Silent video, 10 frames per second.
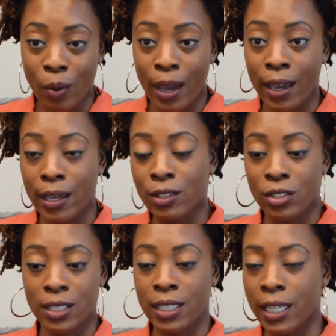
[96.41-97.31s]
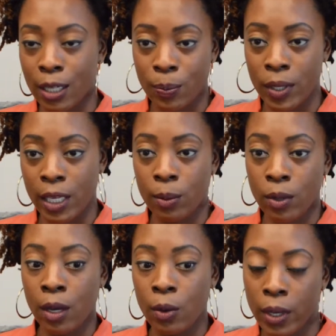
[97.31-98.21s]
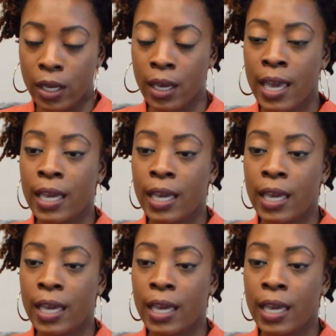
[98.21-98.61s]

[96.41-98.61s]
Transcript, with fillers: right? Just get up and keep going.